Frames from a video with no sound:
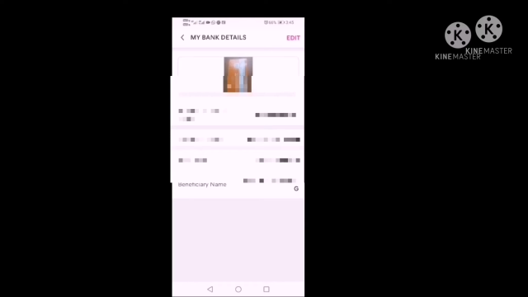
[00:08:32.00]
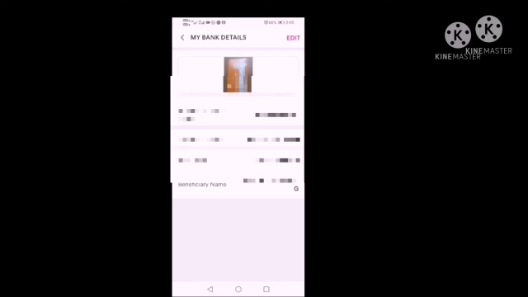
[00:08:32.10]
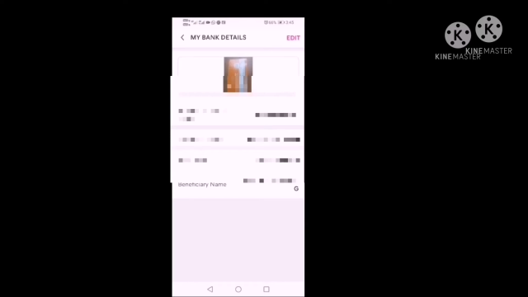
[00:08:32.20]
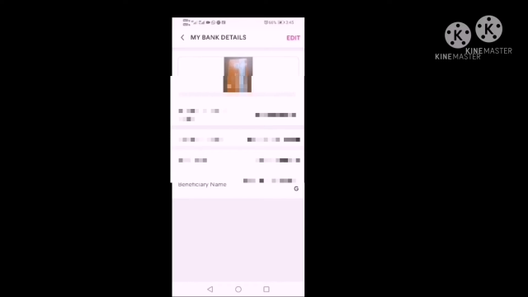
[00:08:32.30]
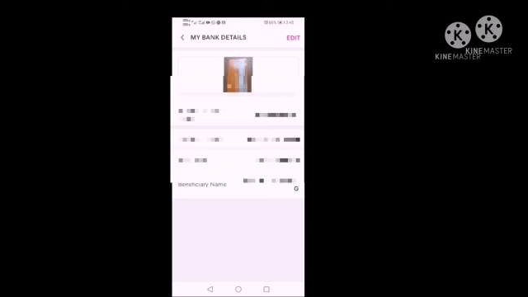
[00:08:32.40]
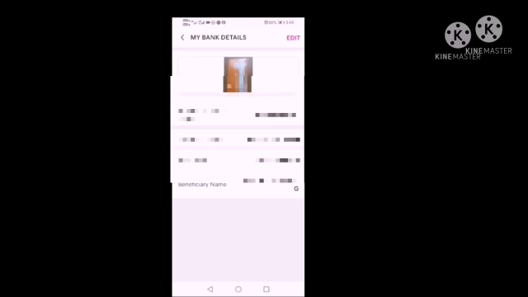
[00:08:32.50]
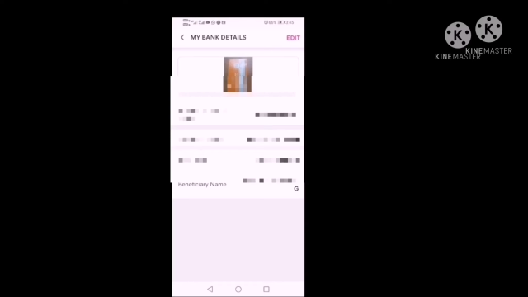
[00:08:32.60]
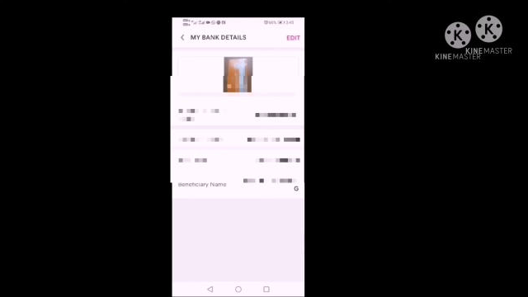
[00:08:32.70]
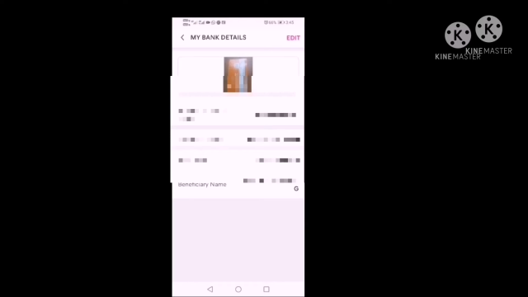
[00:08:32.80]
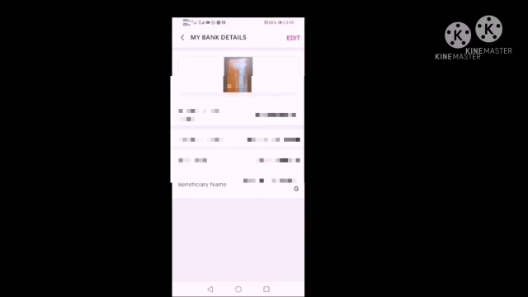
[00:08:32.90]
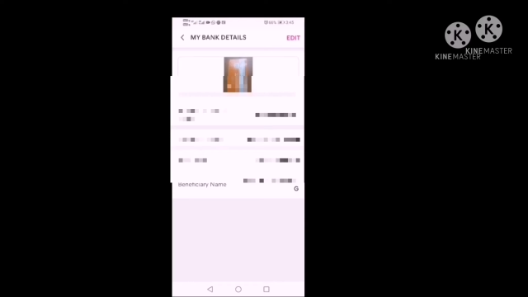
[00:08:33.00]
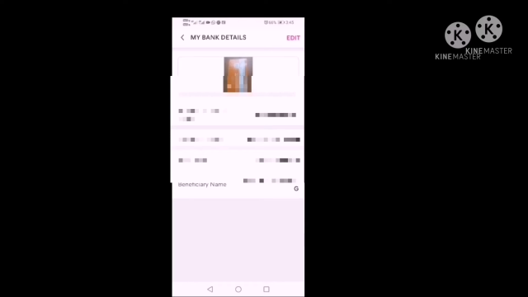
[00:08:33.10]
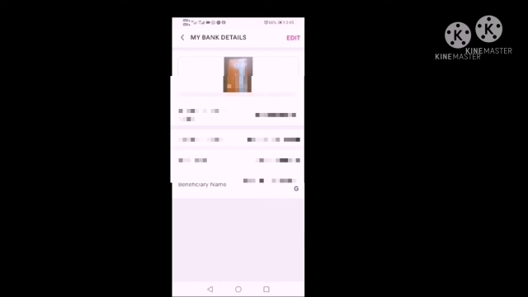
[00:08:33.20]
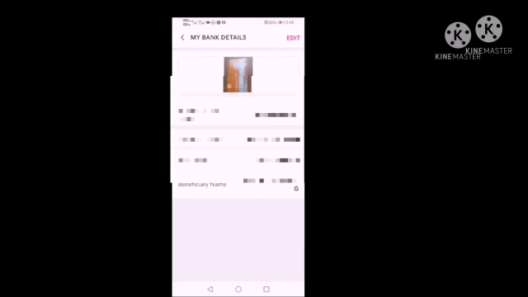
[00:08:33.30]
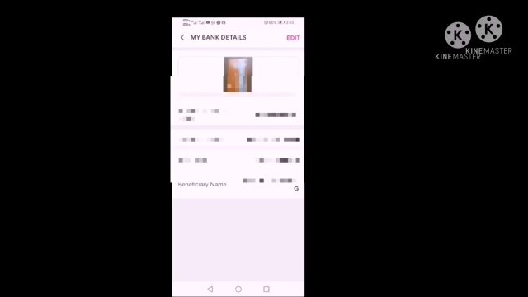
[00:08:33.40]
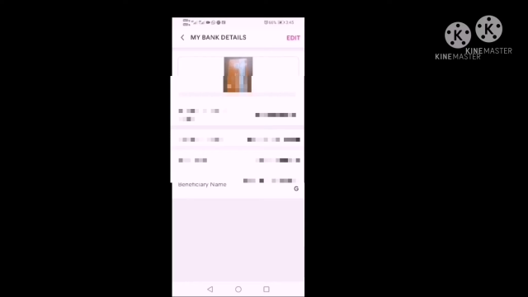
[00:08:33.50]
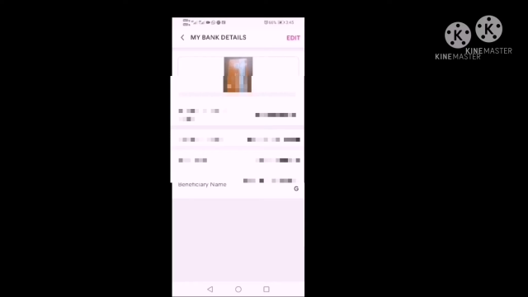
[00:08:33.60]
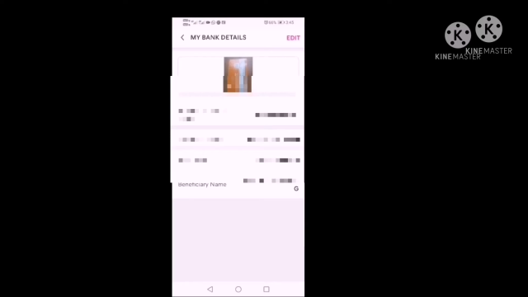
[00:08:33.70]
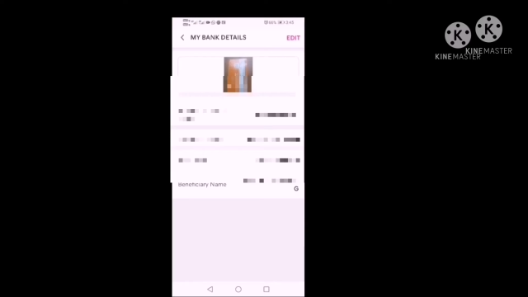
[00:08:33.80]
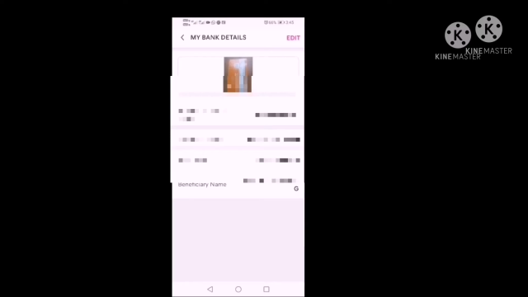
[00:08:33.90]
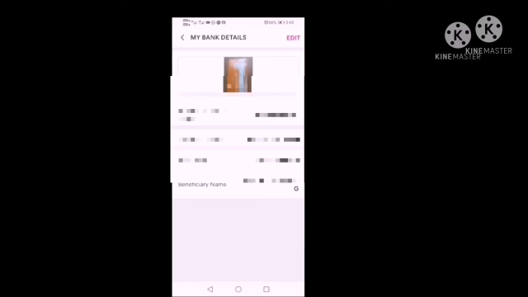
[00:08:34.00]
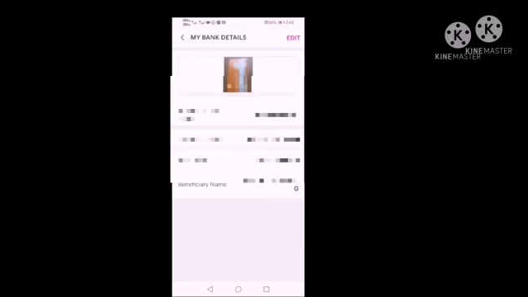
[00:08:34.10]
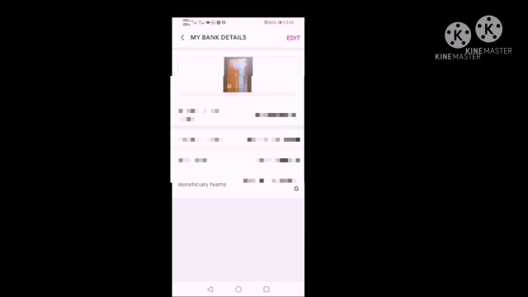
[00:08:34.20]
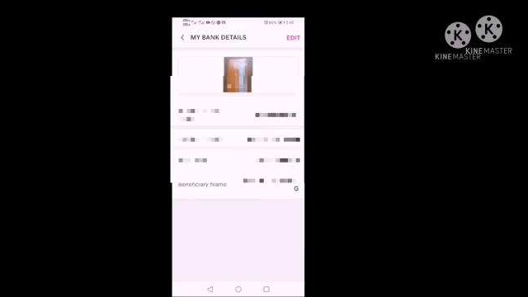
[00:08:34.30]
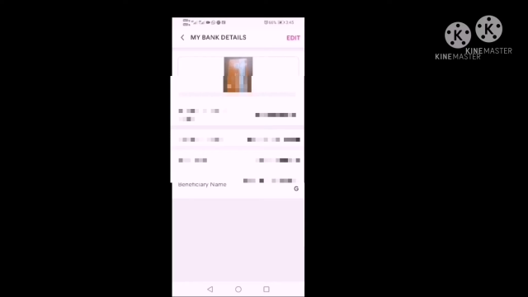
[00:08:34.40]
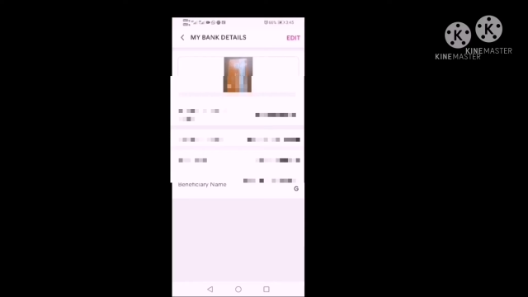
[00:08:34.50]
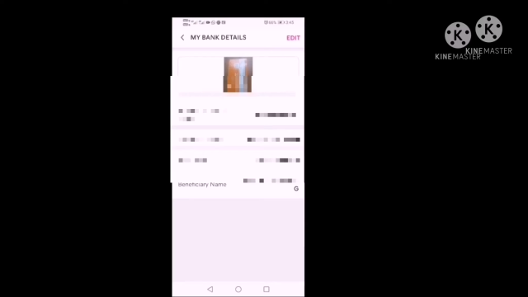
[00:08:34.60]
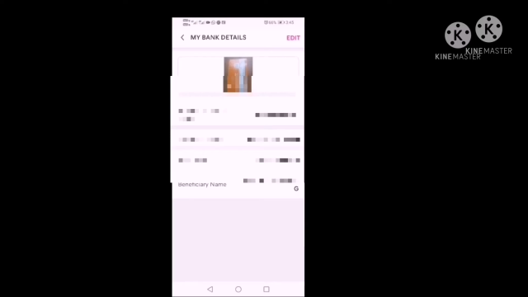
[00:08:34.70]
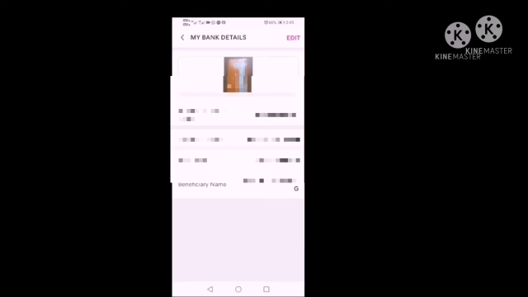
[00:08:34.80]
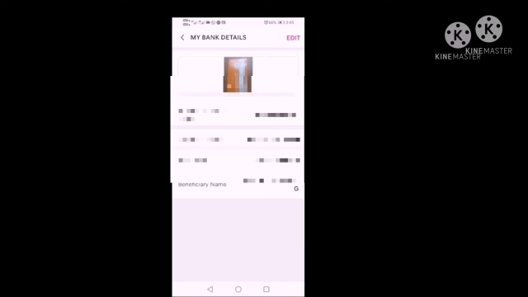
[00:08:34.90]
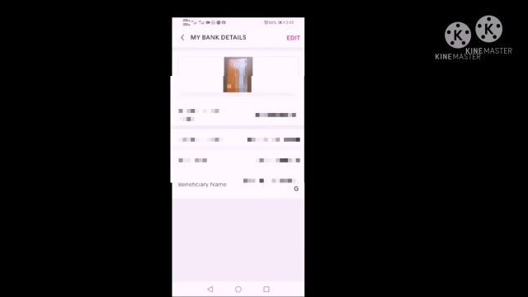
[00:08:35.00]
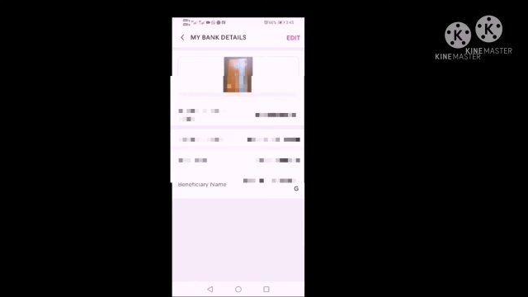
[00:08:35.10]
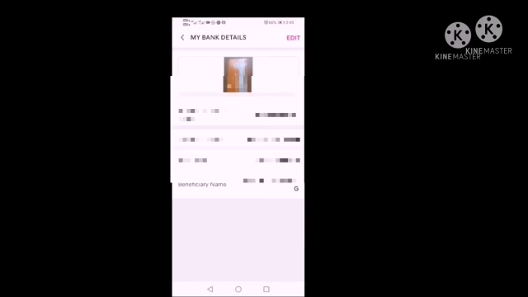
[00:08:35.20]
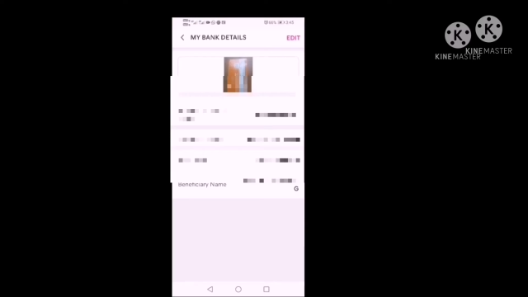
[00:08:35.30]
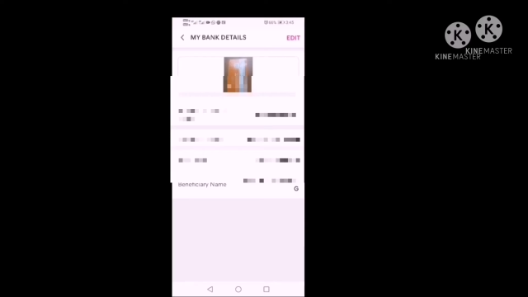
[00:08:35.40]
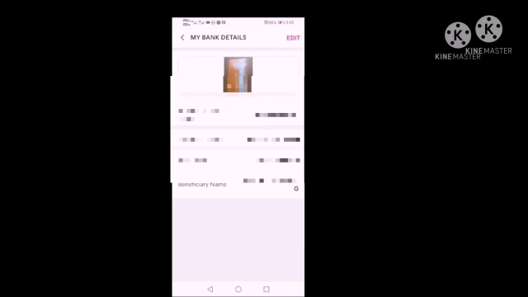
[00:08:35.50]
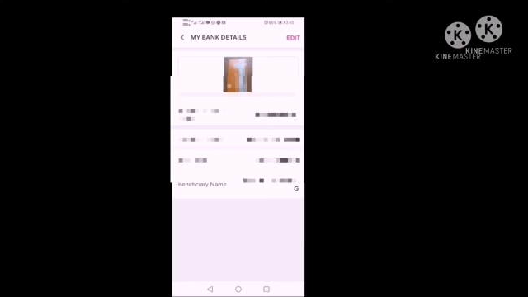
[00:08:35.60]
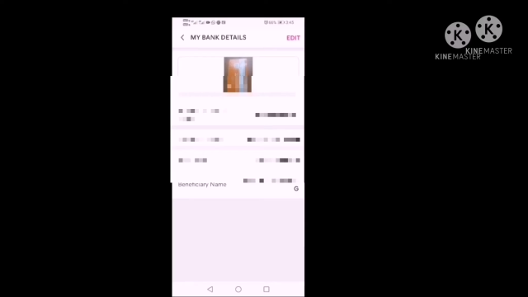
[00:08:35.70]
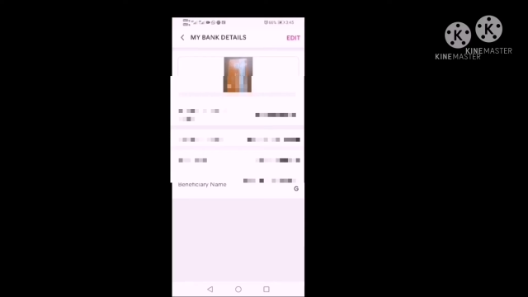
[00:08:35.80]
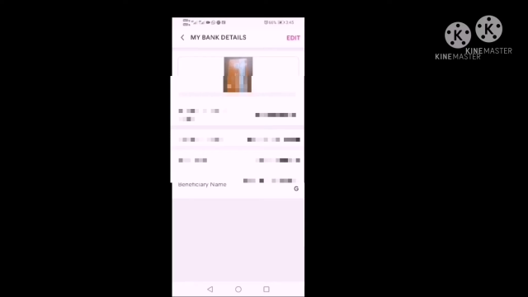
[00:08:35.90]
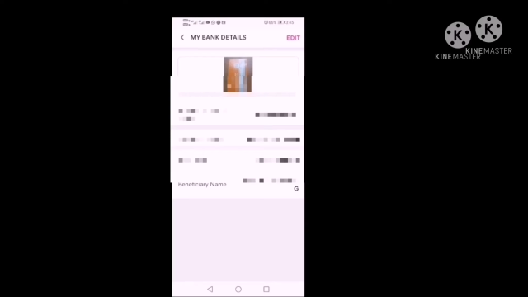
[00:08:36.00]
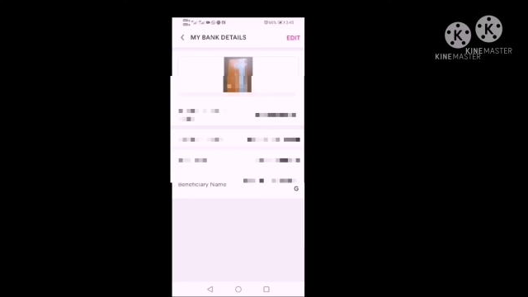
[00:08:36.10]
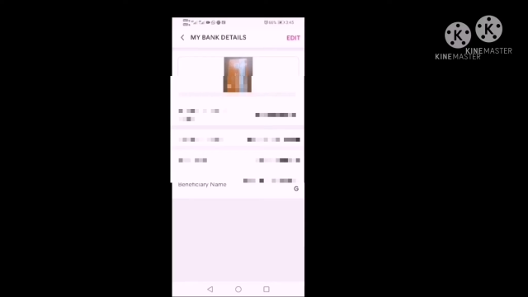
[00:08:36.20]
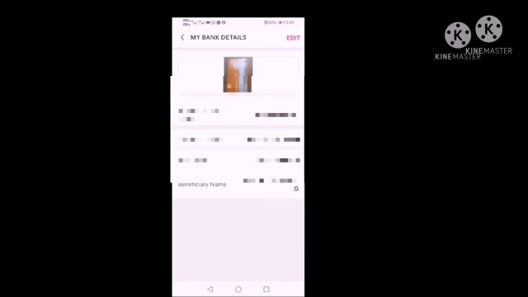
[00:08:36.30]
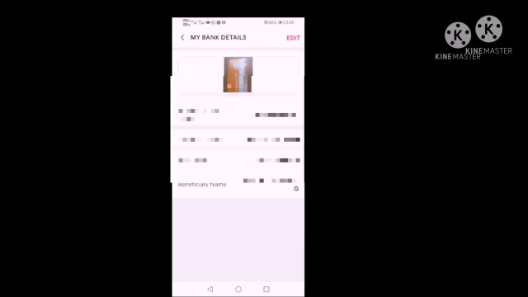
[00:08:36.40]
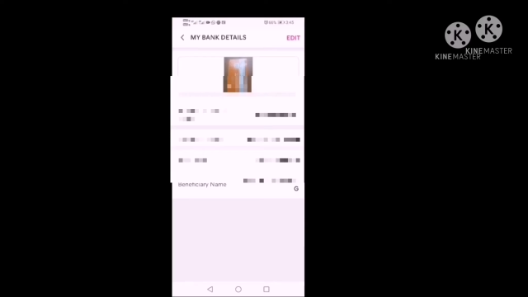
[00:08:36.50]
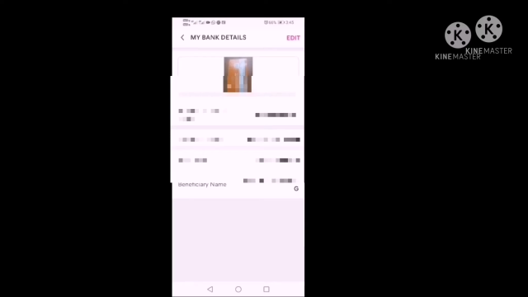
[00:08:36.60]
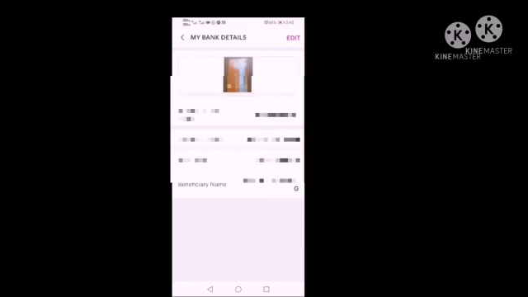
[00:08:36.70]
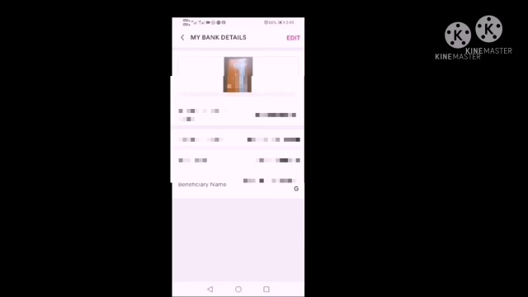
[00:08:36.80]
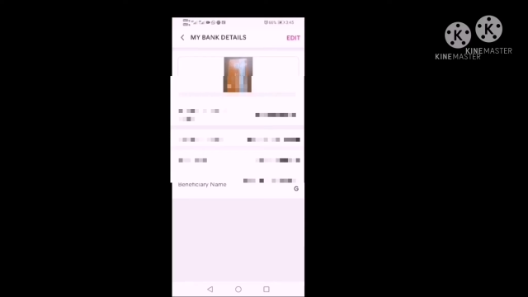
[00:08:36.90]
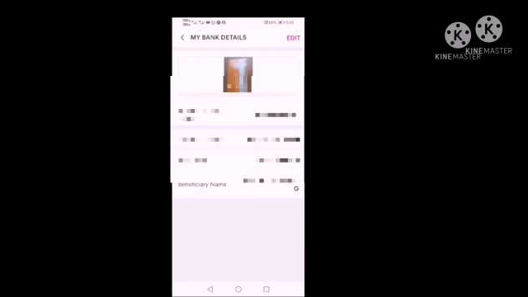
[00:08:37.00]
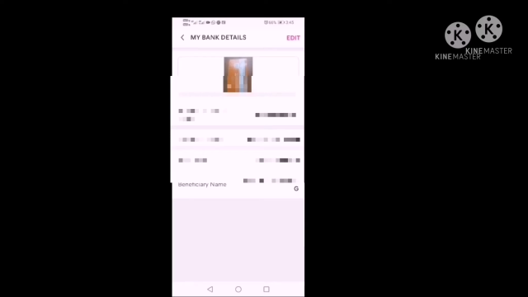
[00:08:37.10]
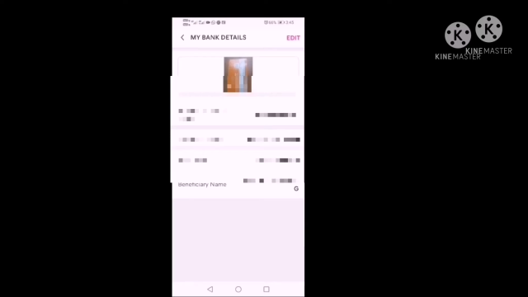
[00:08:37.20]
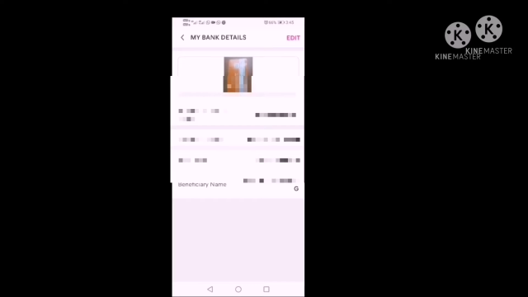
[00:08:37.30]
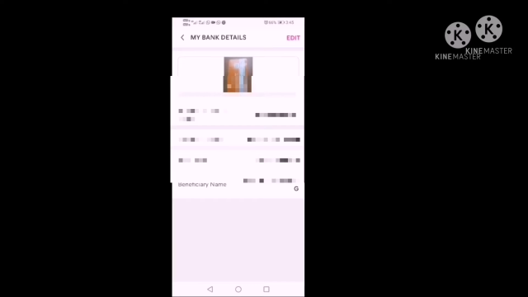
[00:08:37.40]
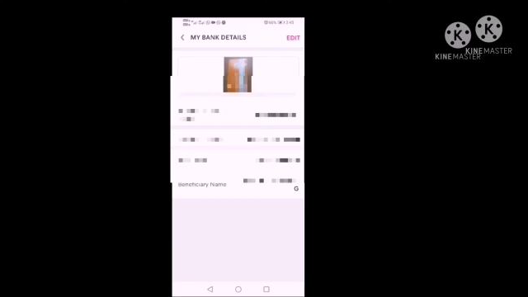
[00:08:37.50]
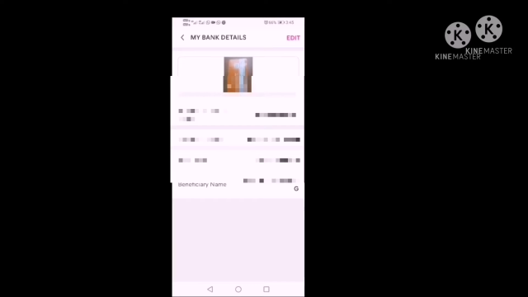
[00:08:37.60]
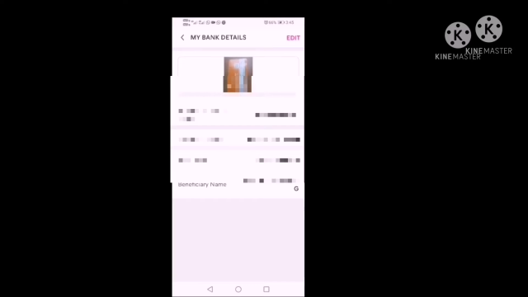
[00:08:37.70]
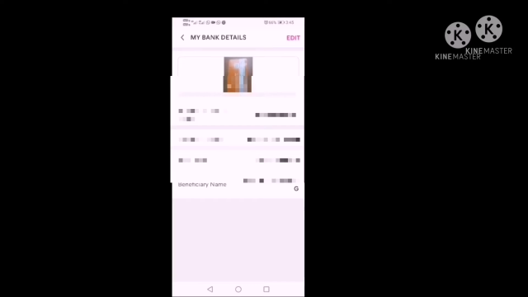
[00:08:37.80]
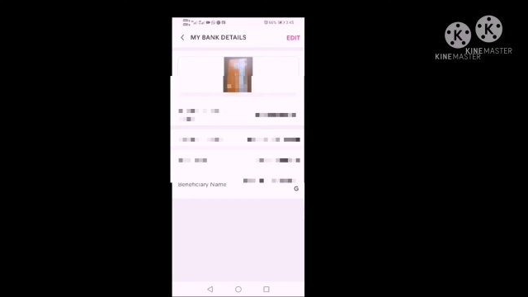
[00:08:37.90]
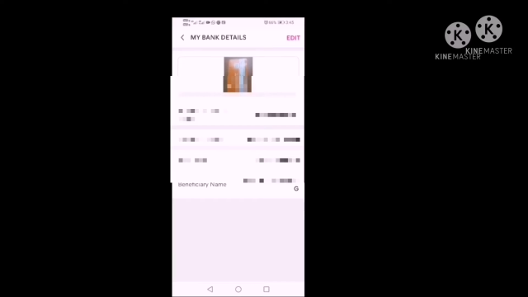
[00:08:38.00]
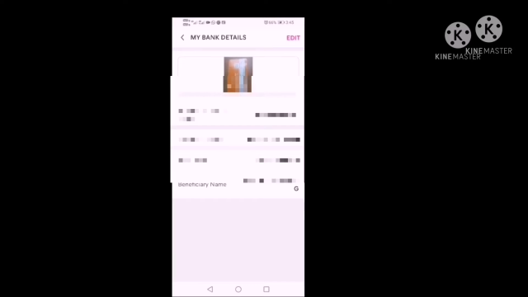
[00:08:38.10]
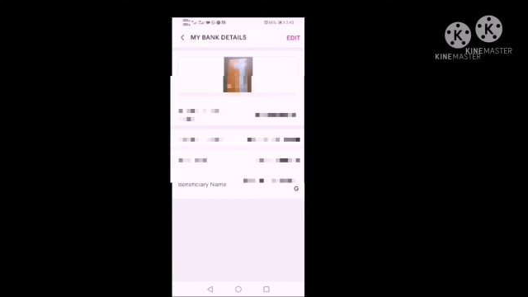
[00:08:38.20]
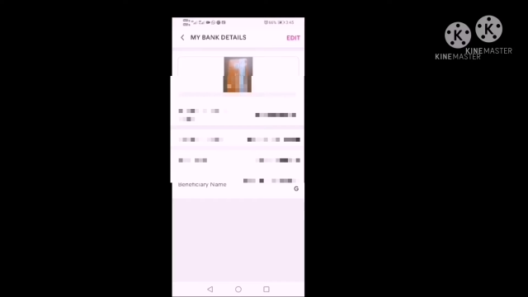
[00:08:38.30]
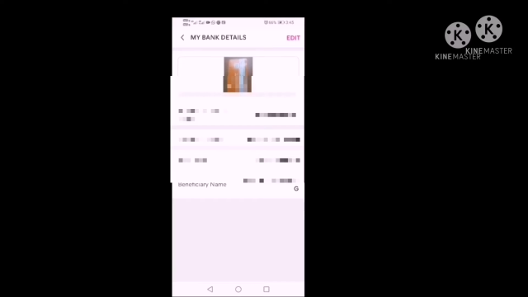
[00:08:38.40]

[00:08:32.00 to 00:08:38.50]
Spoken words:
Nobody's mouth can be seen.